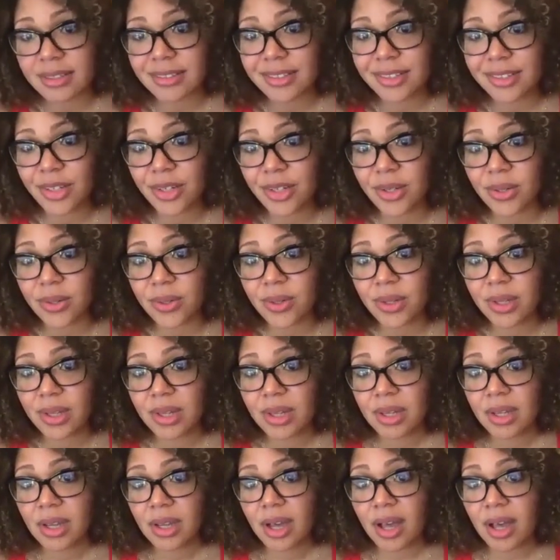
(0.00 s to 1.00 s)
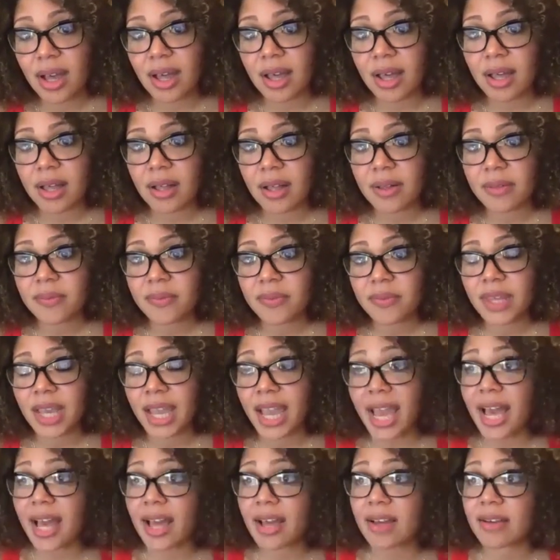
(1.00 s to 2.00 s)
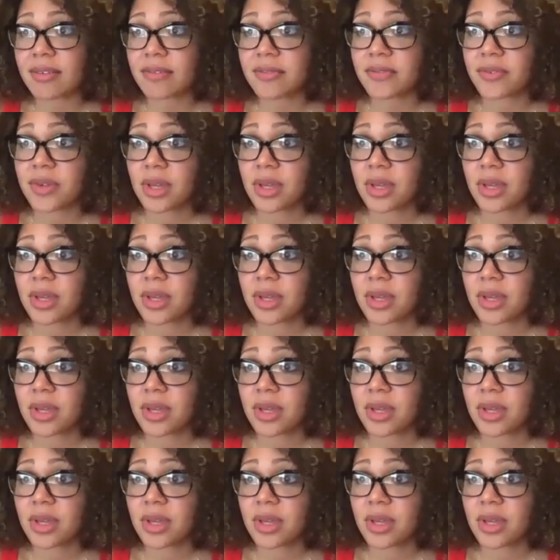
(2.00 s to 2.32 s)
You know, uh, they have